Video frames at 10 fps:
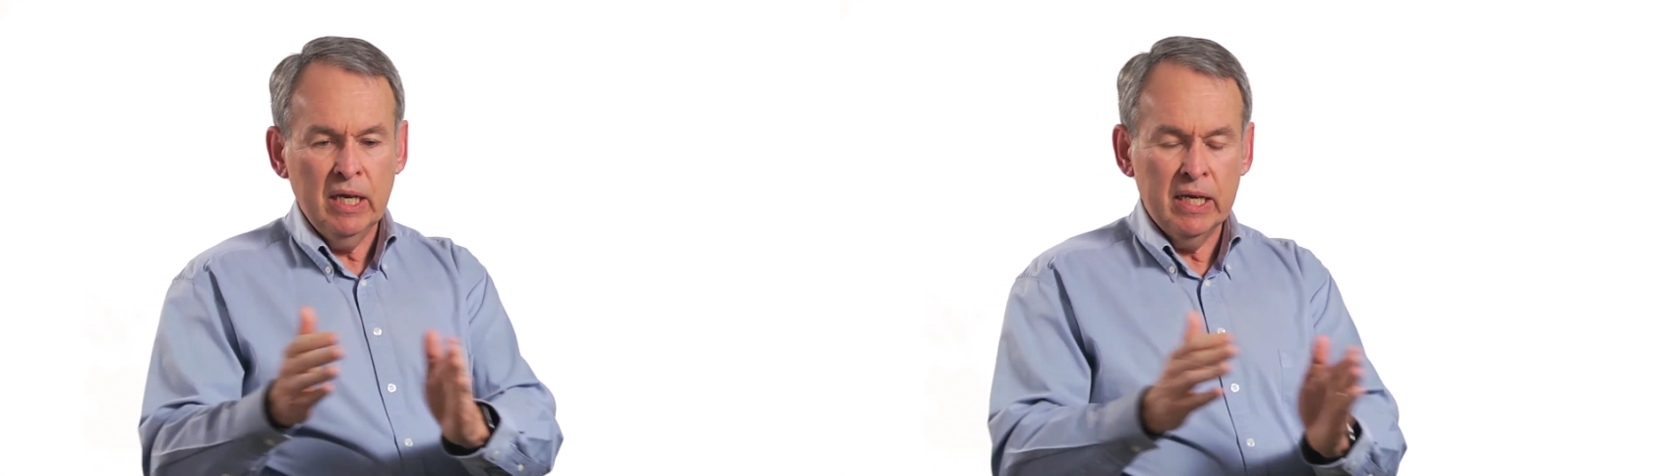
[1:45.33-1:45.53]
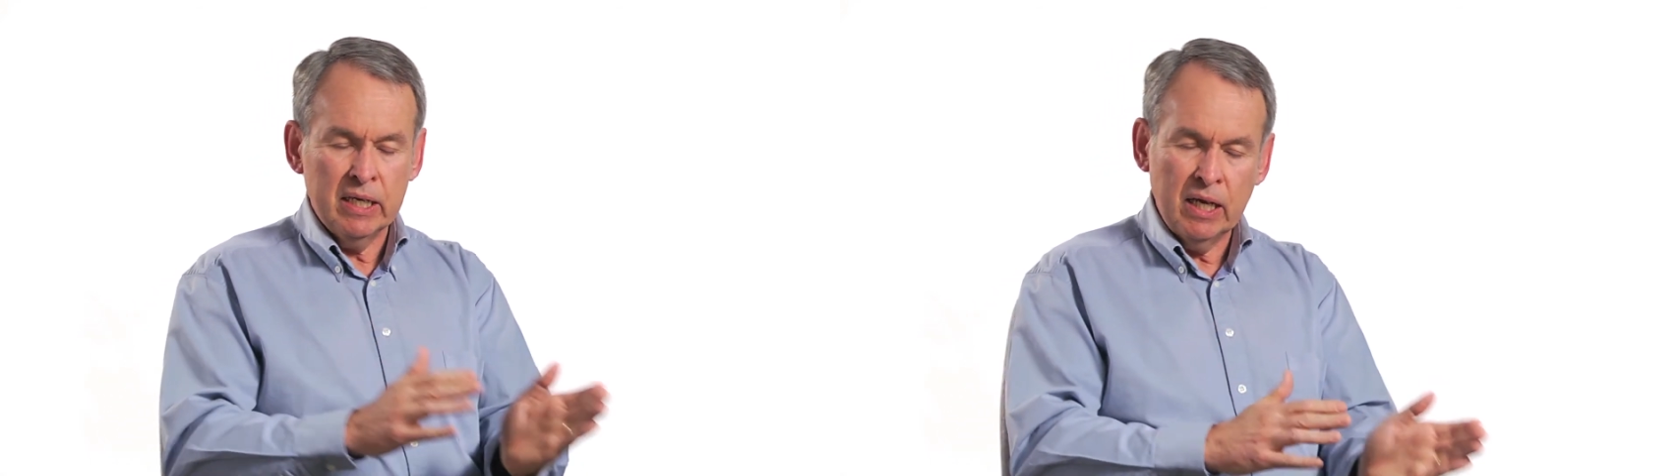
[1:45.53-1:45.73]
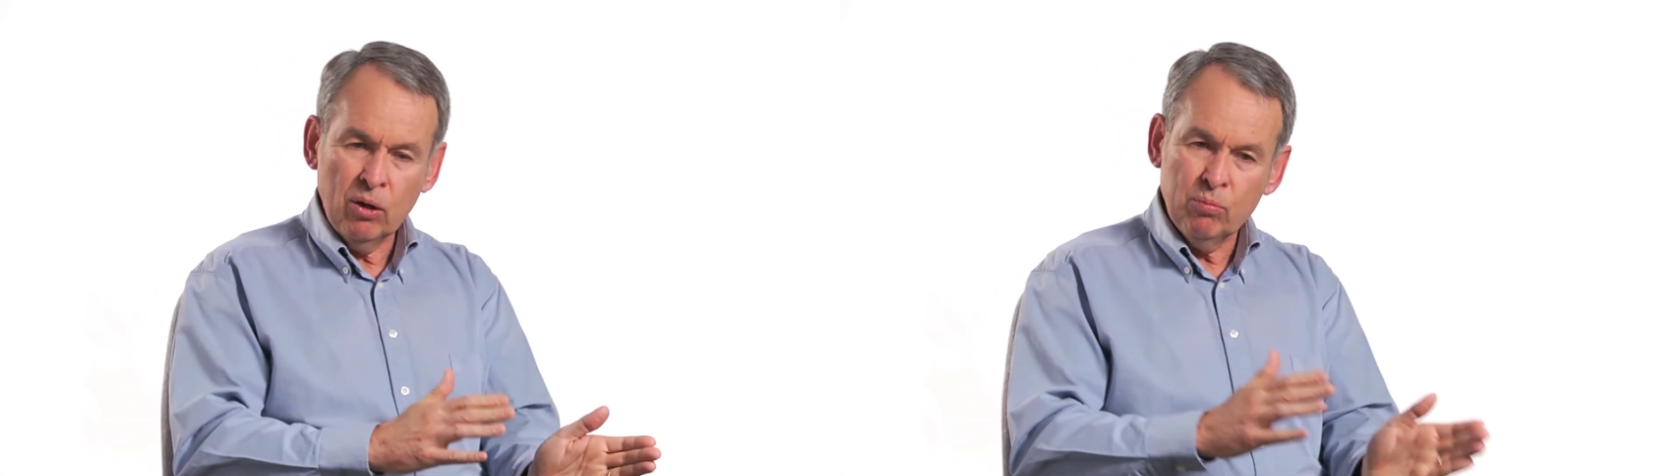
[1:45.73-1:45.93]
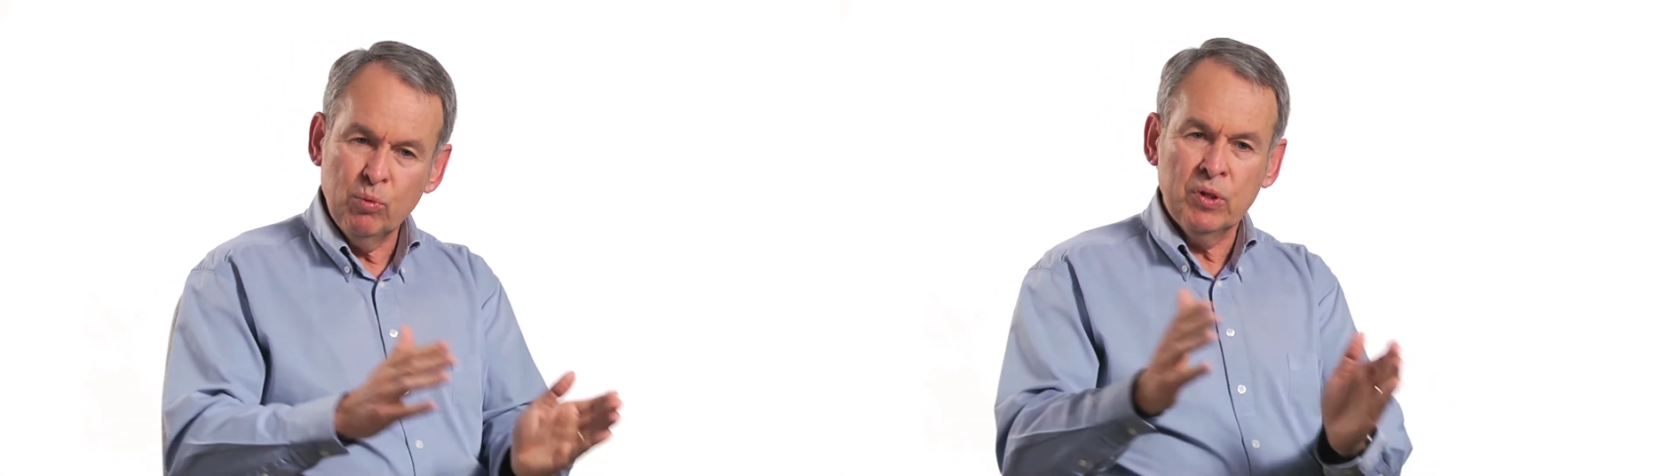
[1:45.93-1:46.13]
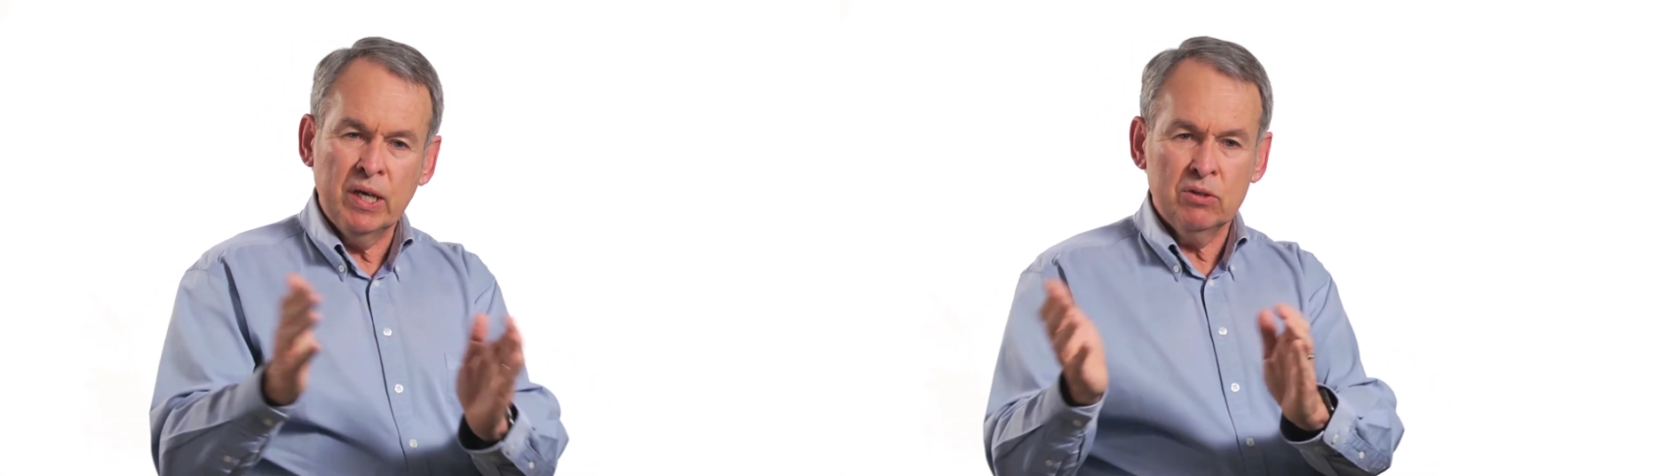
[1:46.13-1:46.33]
and help
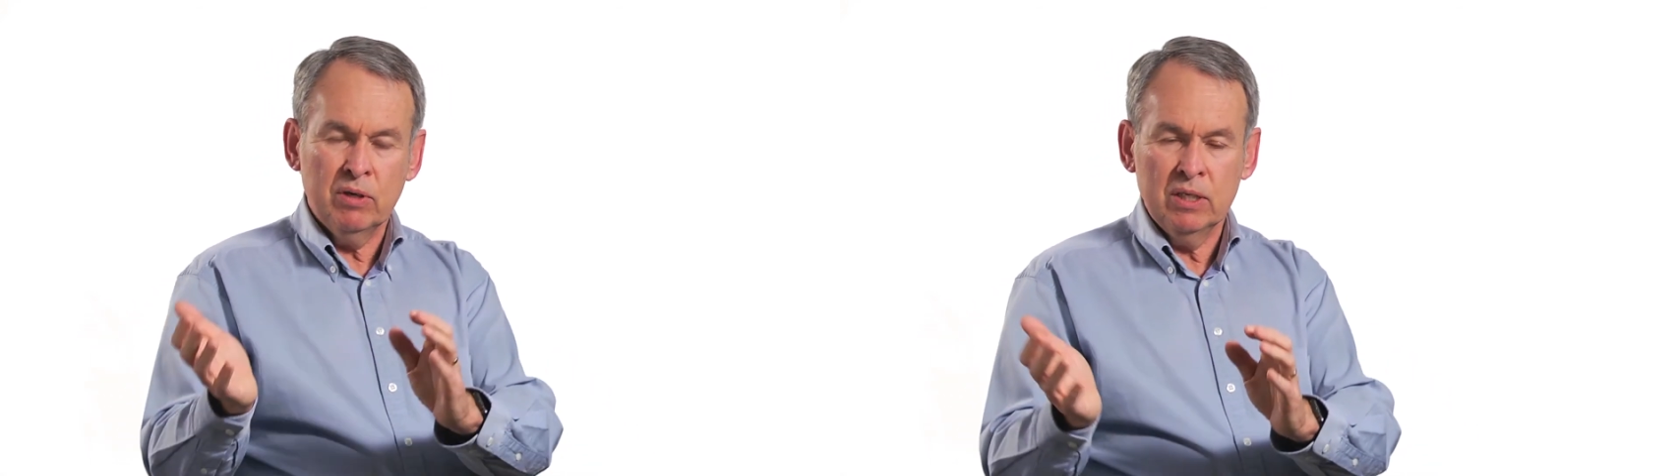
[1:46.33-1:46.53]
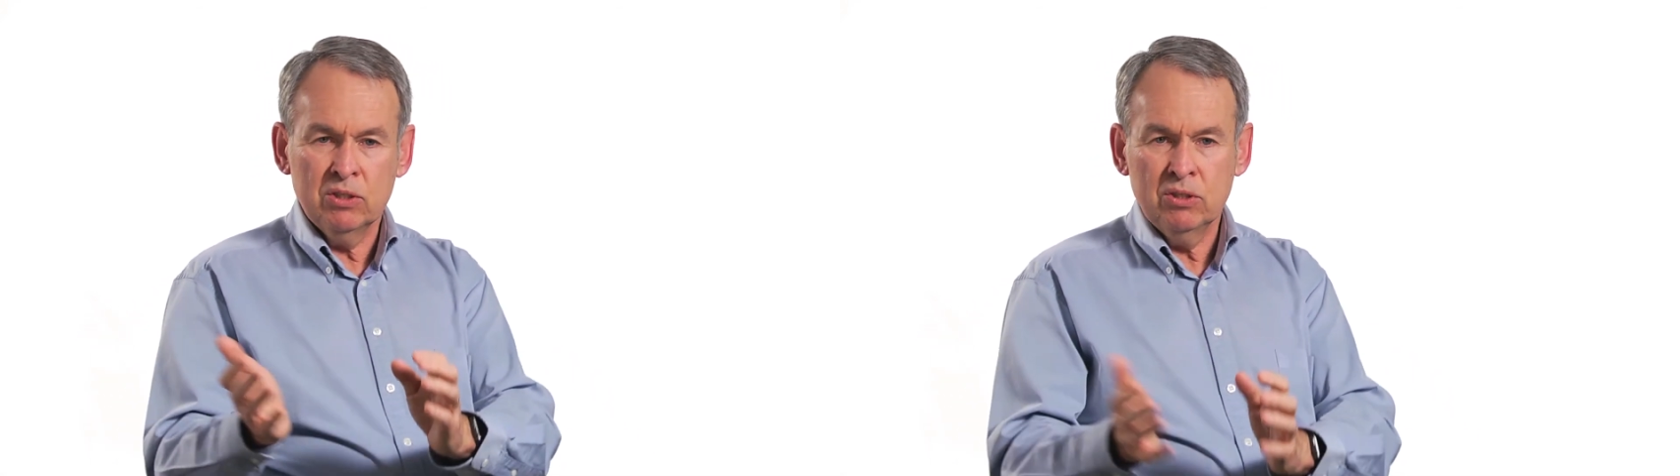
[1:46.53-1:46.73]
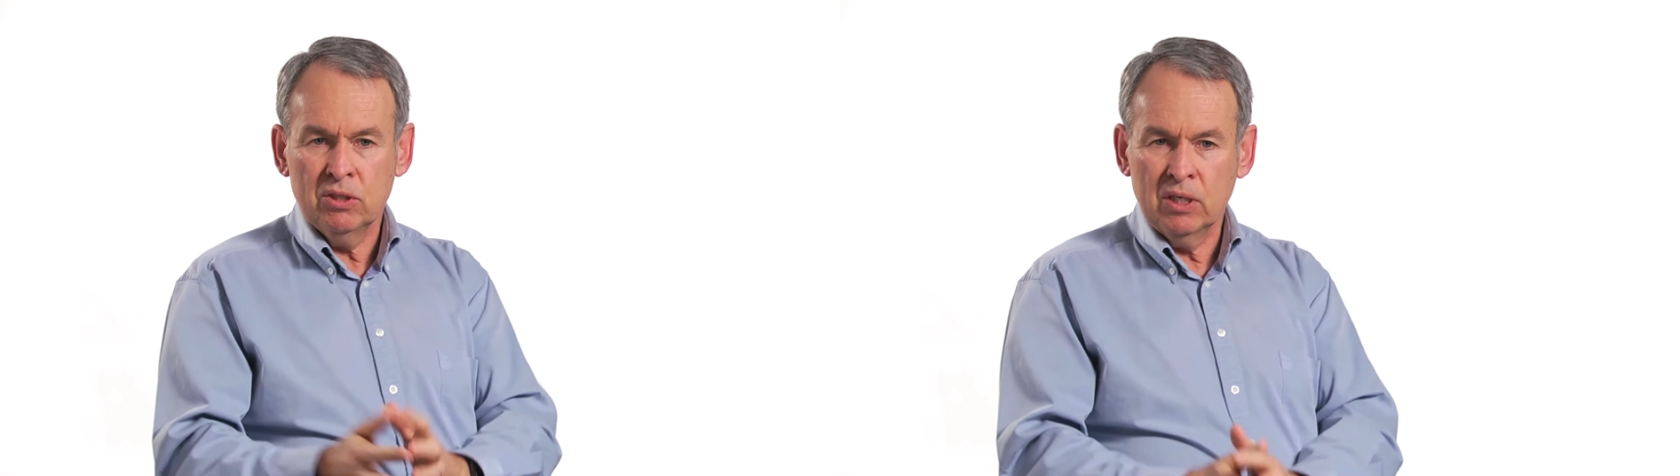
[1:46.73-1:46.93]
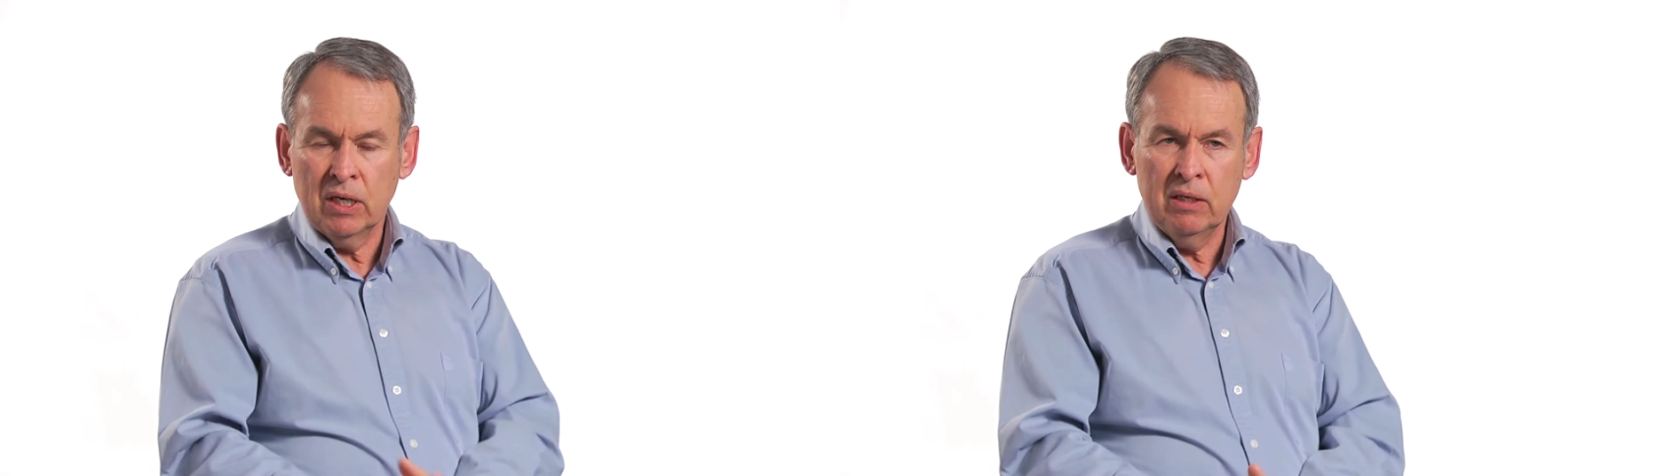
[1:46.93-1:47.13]
with that transition. And